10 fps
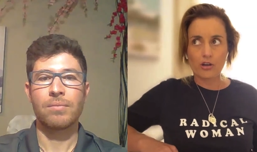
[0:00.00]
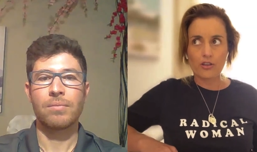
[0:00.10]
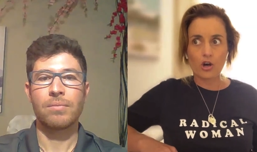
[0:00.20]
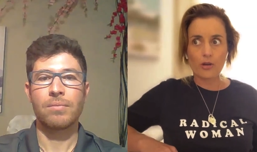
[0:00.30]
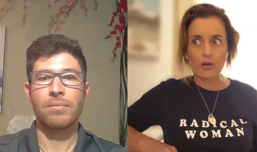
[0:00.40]
Speaker 1: I
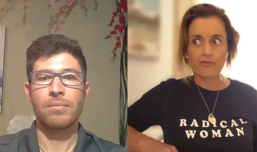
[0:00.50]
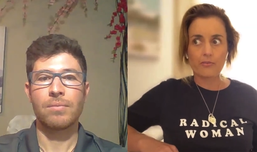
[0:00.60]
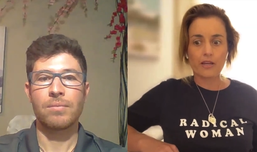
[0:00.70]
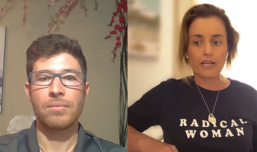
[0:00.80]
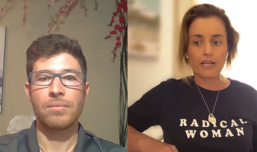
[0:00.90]
know the hope
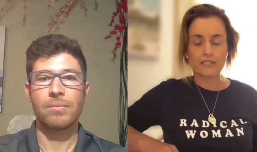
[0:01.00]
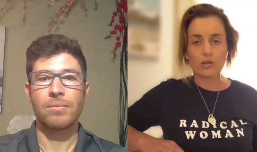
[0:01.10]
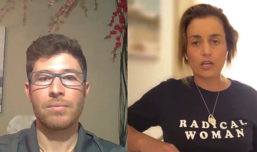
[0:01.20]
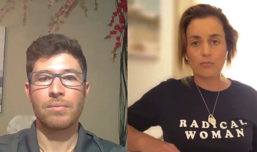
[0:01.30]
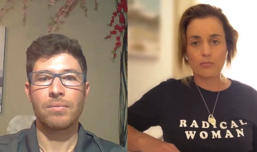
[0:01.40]
for me
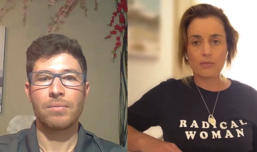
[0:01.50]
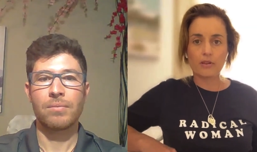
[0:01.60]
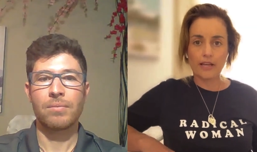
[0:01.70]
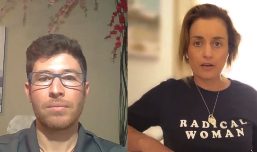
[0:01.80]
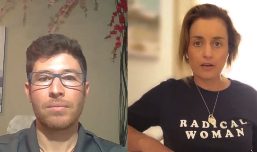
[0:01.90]
is looking at
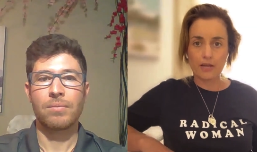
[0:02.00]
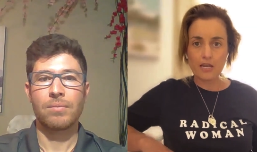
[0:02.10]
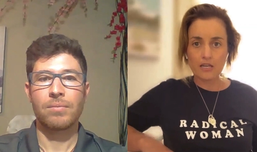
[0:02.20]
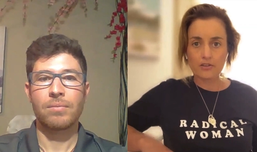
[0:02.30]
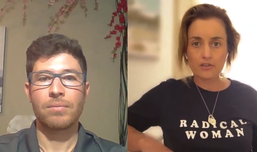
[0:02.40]
people ahead of
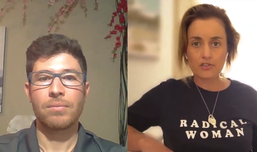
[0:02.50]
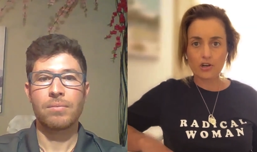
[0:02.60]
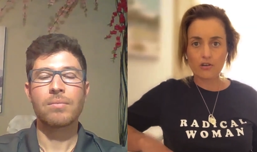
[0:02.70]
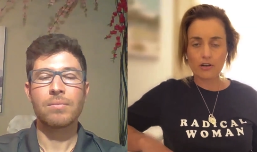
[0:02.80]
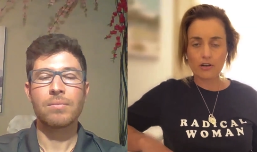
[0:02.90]
me in the
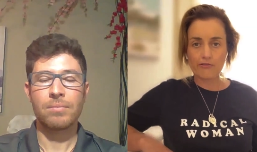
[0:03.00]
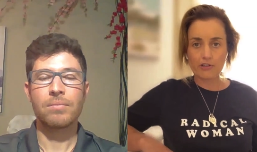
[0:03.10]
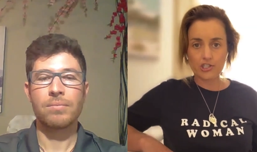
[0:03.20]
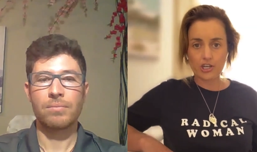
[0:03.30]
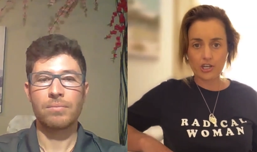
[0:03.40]
stroke
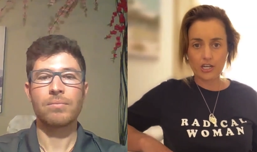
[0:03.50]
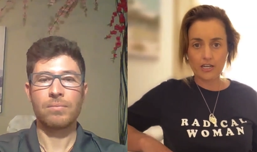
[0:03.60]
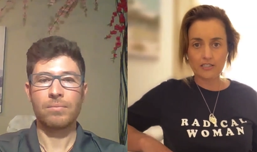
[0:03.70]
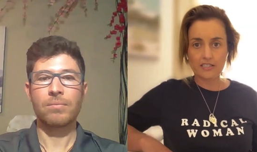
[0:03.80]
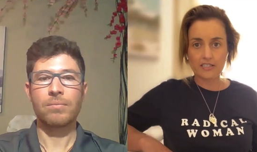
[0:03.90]
recovery
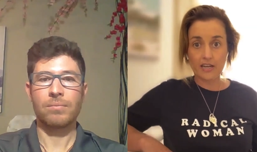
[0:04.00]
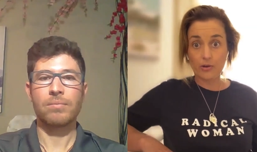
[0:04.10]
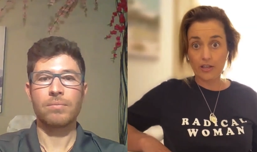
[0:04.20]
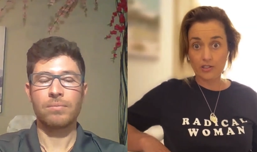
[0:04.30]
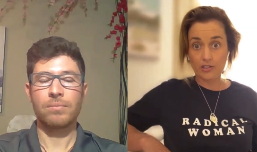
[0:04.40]
journey and
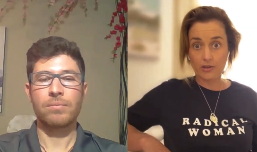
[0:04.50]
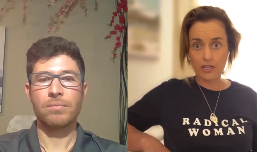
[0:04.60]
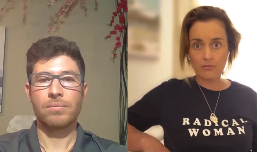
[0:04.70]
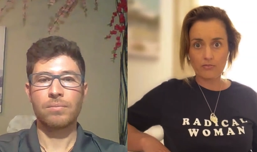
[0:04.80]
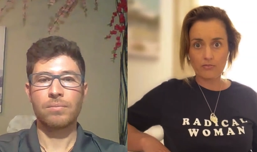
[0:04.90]
seeing what they're
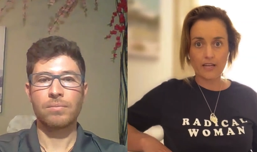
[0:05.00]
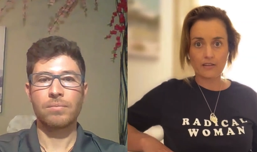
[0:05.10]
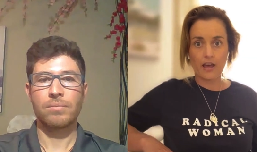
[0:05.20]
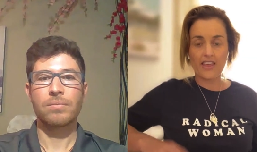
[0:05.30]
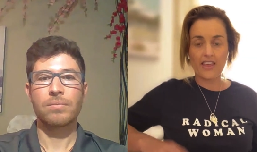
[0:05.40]
doing
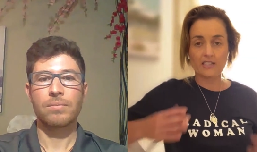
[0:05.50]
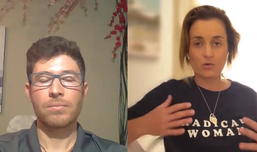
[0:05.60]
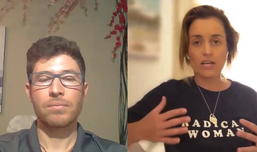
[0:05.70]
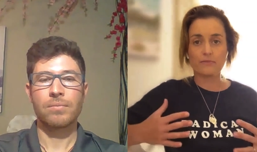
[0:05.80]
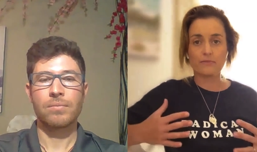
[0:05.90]
that and
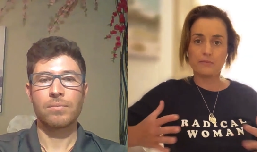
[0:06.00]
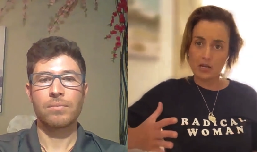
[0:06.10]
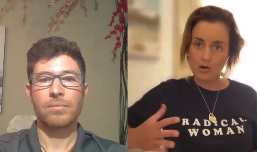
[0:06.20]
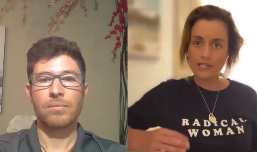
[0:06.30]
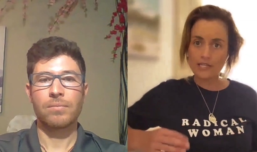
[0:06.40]
that's what keeps
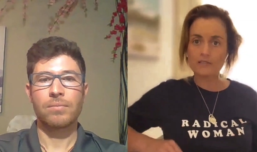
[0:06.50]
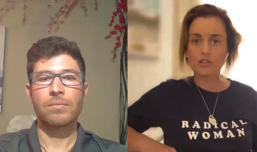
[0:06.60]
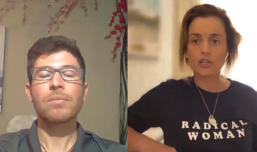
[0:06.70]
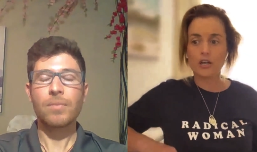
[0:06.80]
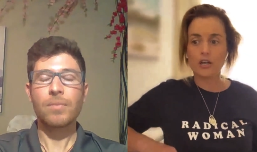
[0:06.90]
me going
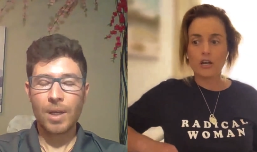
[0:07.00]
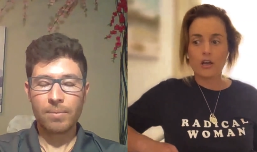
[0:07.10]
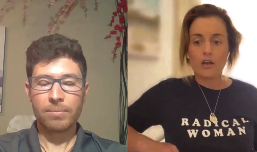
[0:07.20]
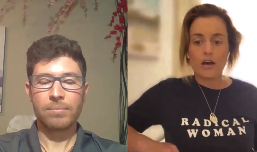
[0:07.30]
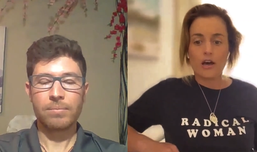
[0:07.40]
so
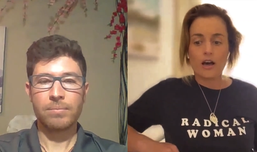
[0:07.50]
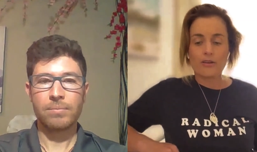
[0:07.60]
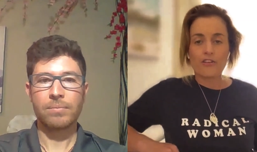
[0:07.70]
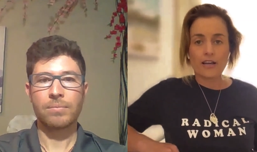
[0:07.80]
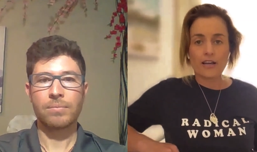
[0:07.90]

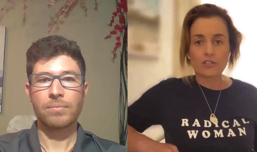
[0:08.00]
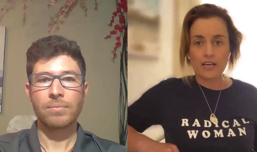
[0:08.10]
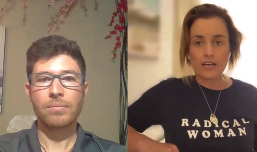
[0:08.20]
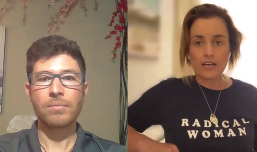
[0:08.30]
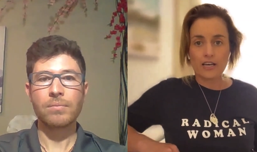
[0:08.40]
um, if i
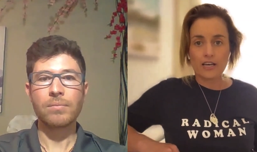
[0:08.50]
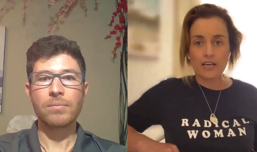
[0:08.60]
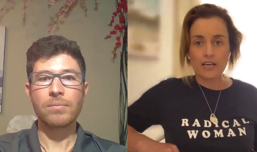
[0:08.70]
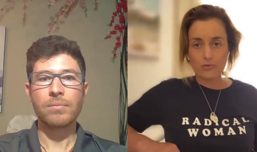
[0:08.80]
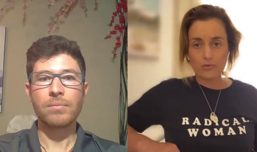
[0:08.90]
can do that for
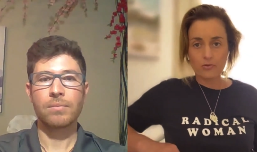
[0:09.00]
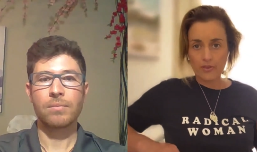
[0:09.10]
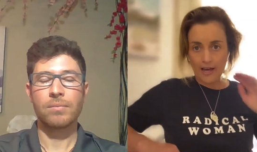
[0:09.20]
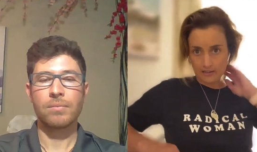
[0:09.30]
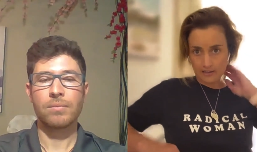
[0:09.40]
other
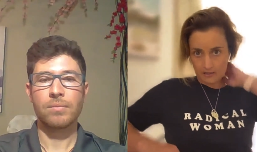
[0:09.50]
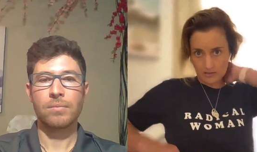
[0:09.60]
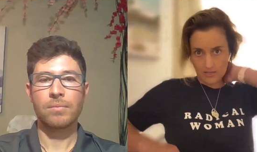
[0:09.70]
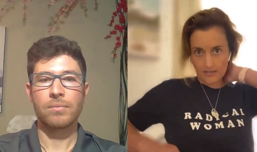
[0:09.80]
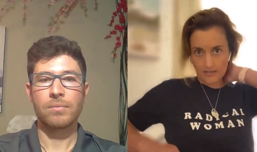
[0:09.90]
people
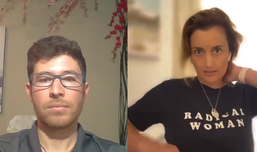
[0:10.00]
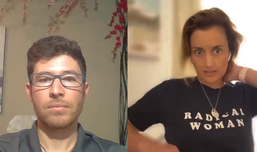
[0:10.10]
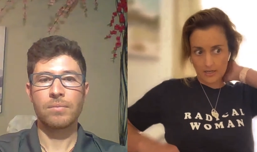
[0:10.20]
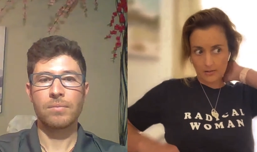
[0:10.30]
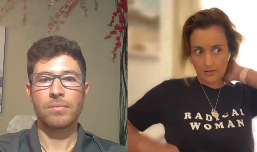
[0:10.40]
that's
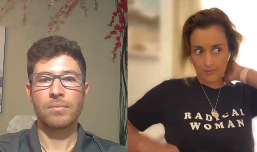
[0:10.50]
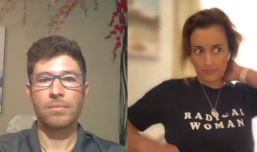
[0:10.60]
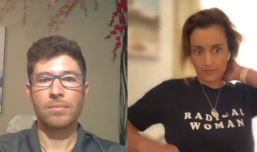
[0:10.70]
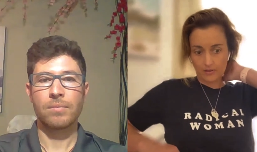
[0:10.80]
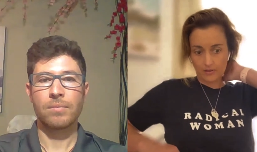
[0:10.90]
that's the
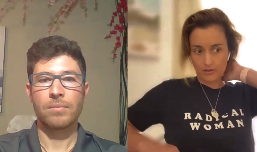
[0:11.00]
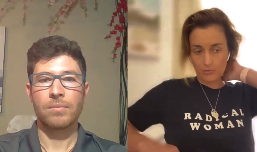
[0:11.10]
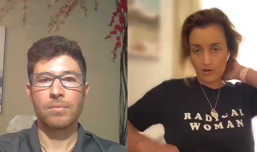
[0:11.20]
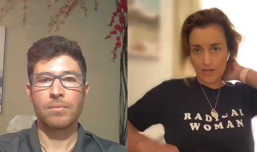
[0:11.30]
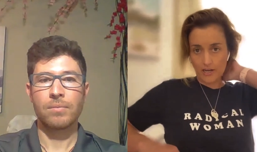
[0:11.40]
um,
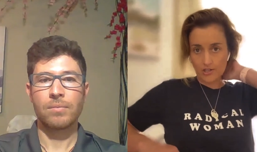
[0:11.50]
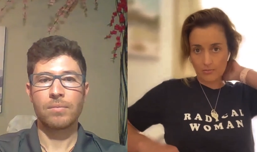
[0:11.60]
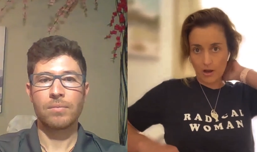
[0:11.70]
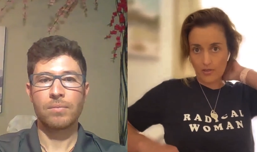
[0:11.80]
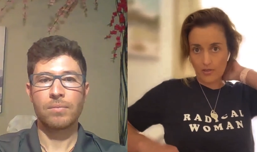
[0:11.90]

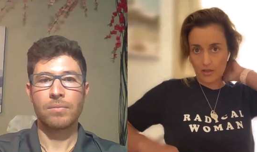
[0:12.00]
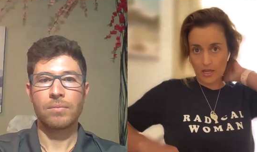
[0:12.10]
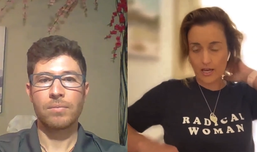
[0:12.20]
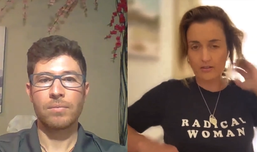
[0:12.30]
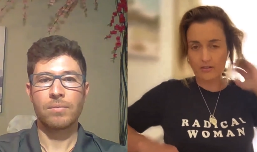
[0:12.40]
motivation behind
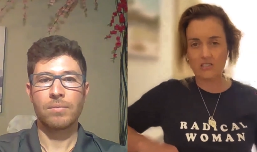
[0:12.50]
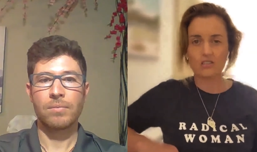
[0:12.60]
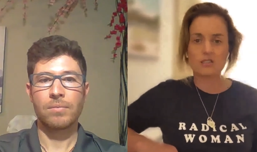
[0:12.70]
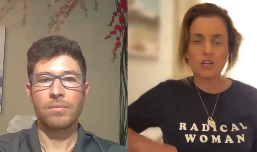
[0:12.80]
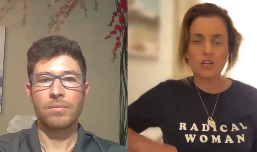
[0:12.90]
the account
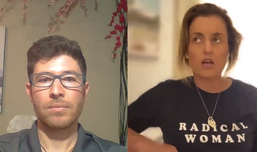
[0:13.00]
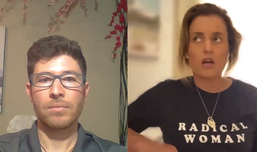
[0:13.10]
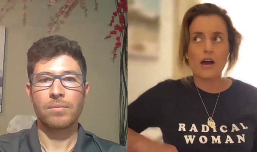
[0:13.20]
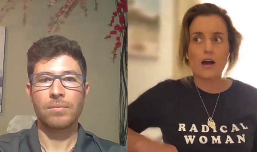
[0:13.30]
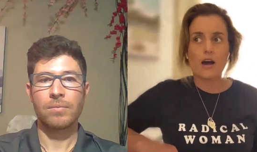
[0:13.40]
so it's
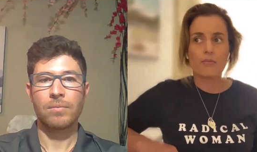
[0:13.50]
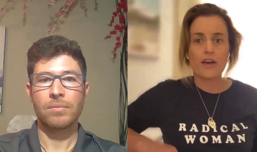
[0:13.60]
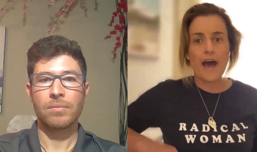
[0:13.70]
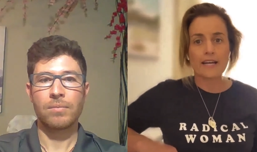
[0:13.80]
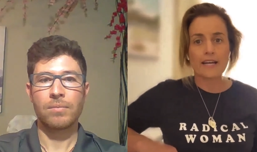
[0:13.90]

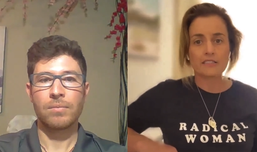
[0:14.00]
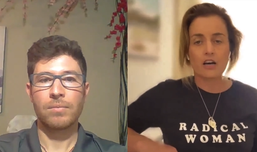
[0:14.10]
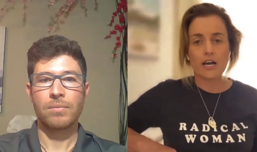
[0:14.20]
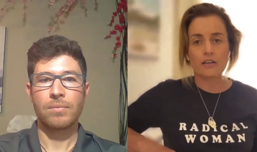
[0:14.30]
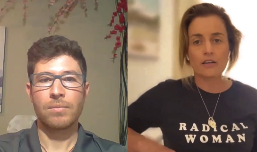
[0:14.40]
um, the at
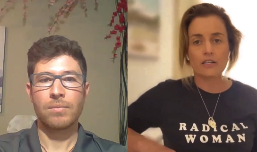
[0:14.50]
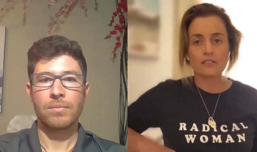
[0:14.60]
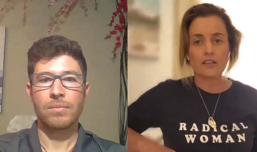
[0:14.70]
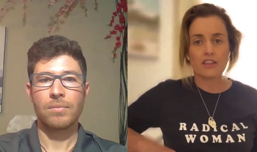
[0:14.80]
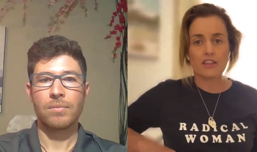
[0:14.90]
sign and
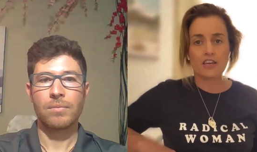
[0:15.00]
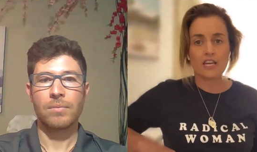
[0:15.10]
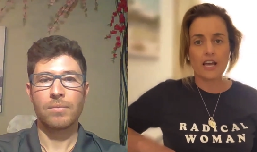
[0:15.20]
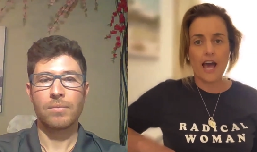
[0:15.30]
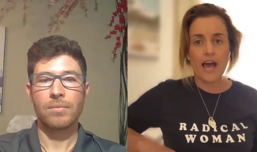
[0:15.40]
then it's
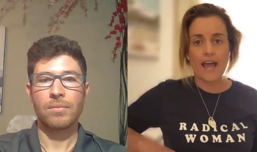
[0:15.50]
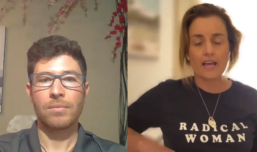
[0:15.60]
the